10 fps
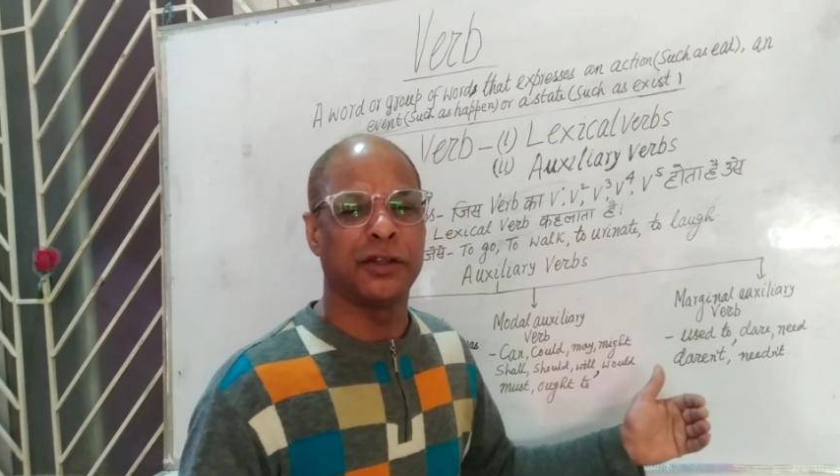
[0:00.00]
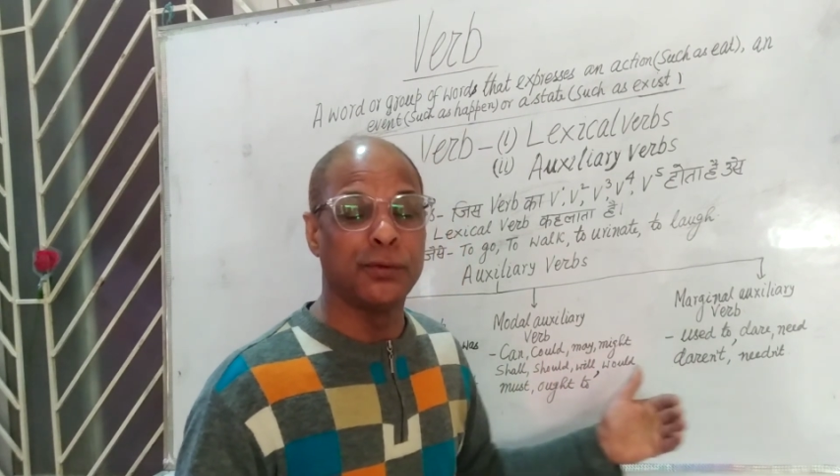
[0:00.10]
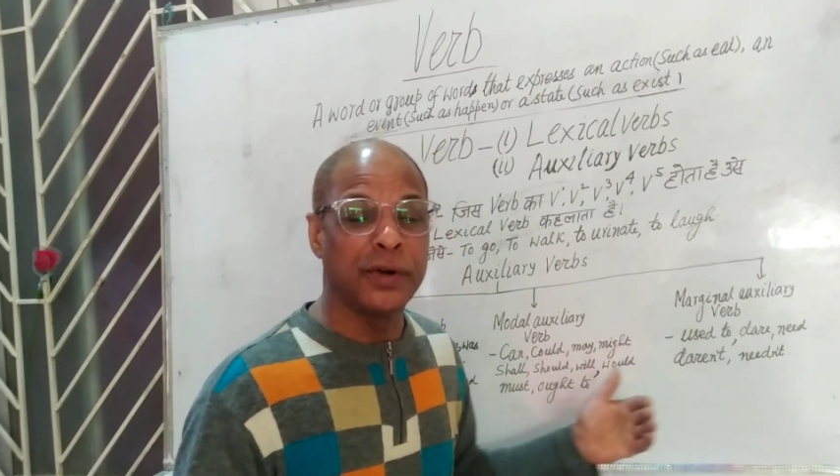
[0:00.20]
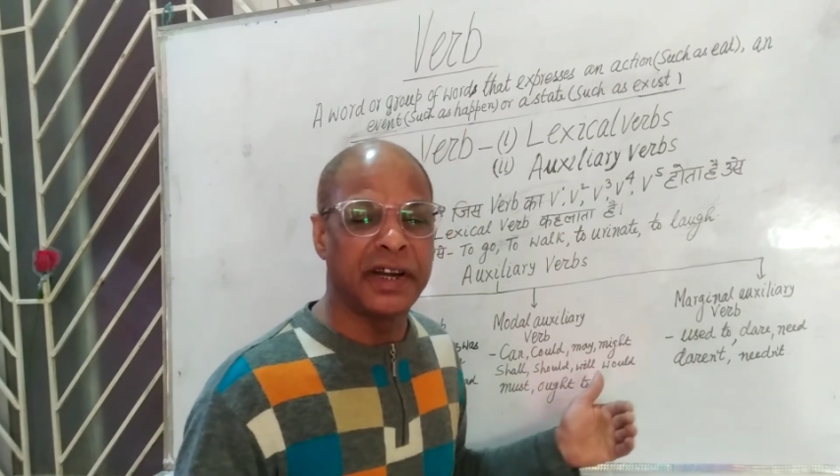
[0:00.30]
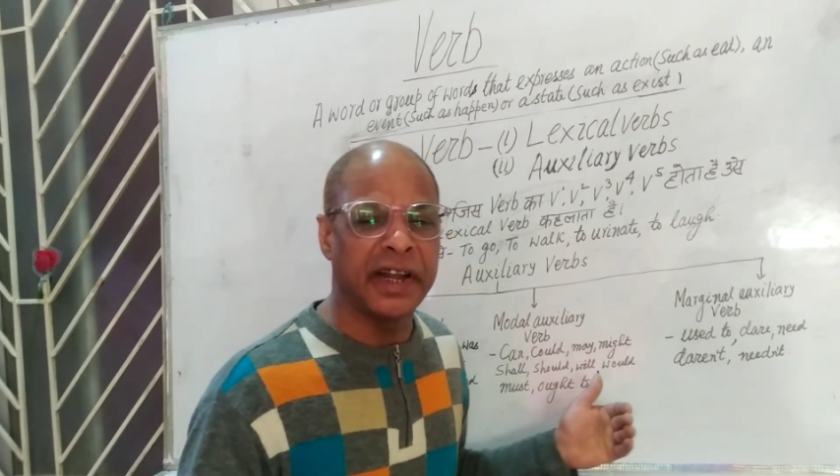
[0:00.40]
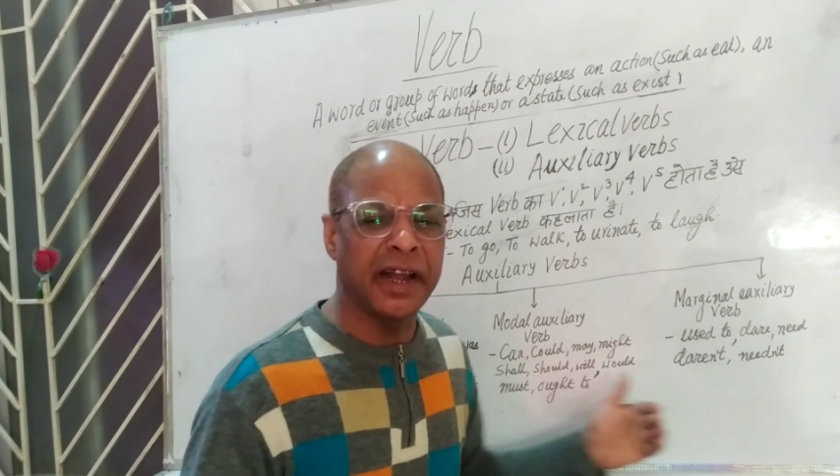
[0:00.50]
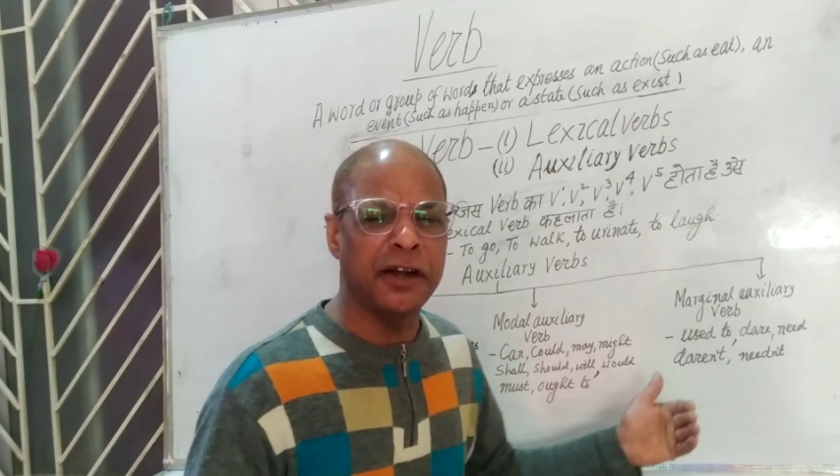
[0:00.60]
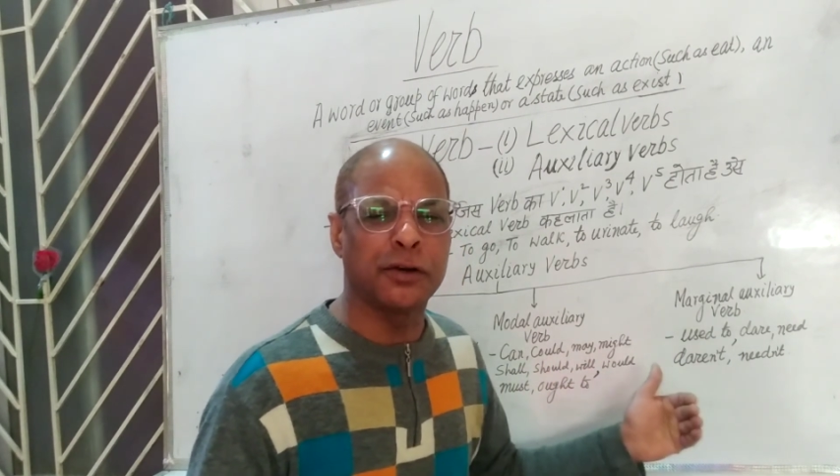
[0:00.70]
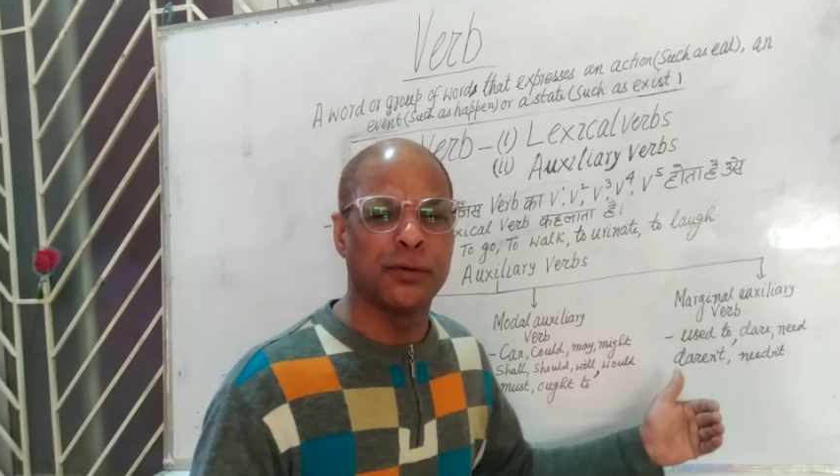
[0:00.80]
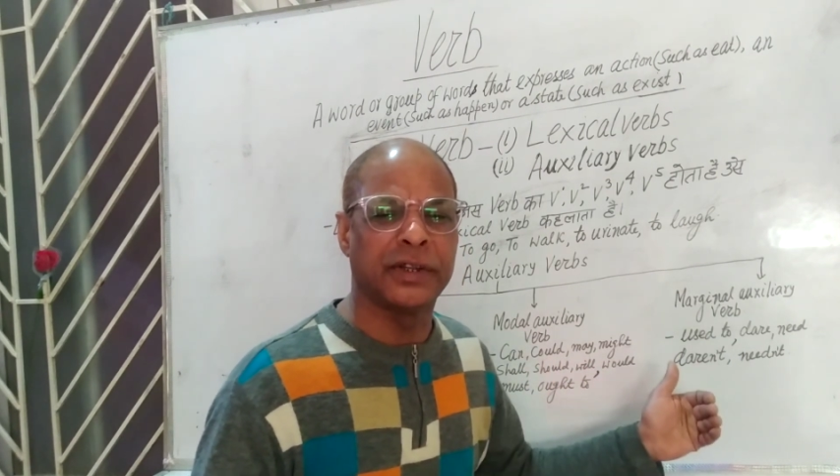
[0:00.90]
You
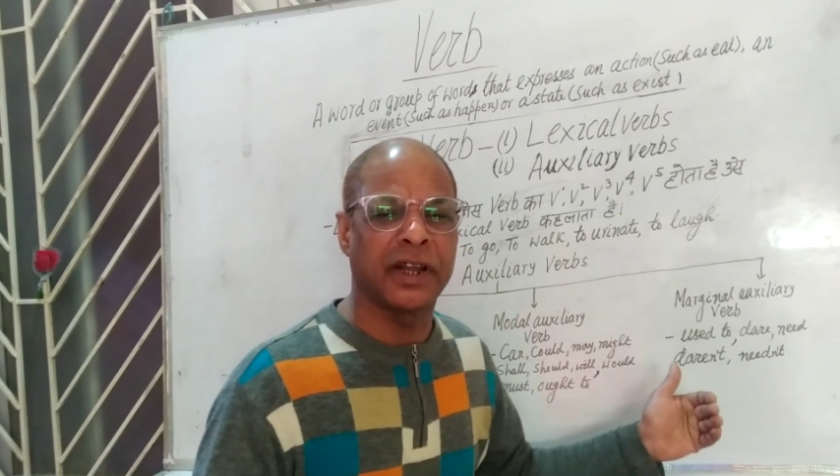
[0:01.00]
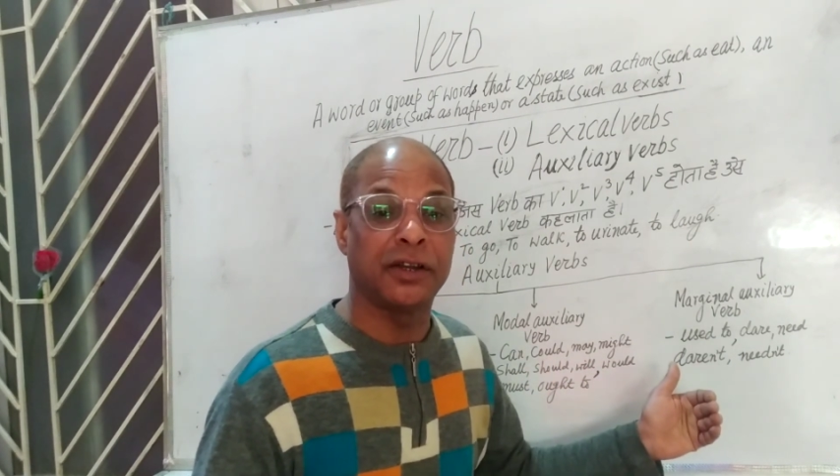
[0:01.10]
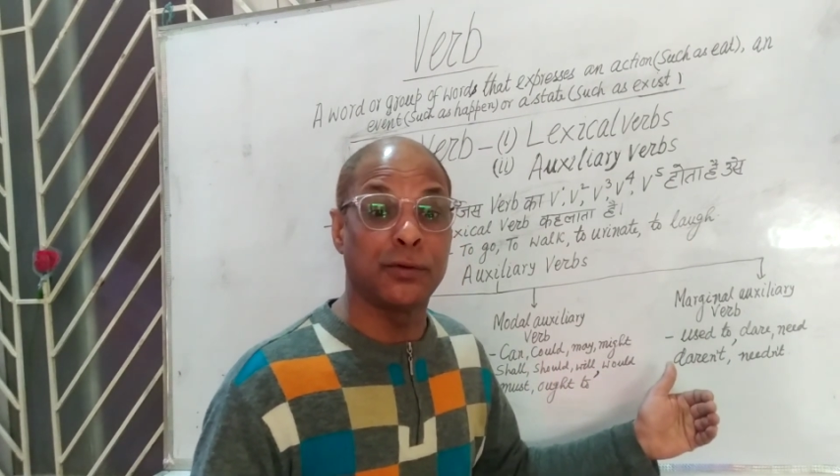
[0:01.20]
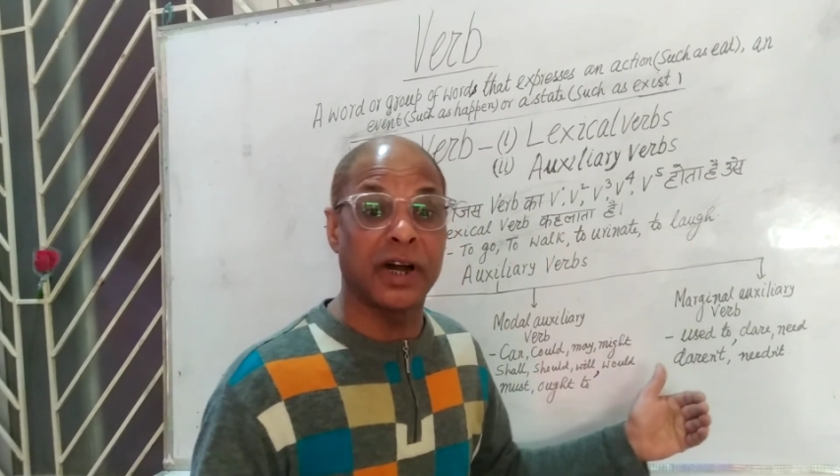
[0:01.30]
daren't go there. You